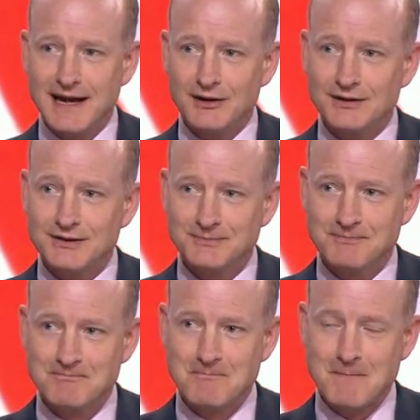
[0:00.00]
Does that mean
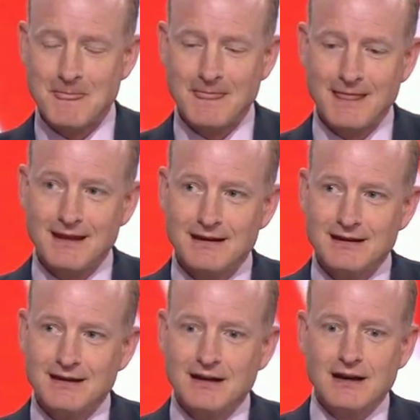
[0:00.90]
people will get the
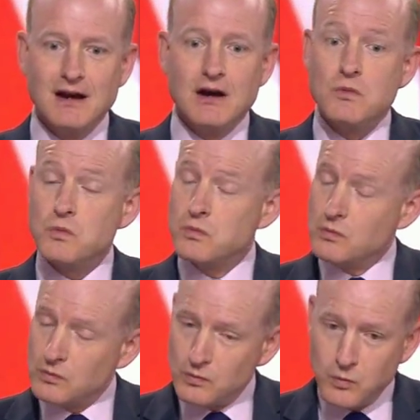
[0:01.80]
compensation that they
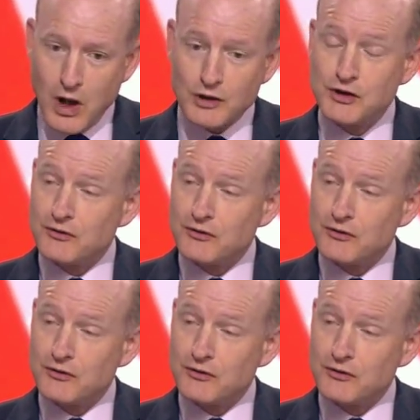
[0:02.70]
think they're... Well, you're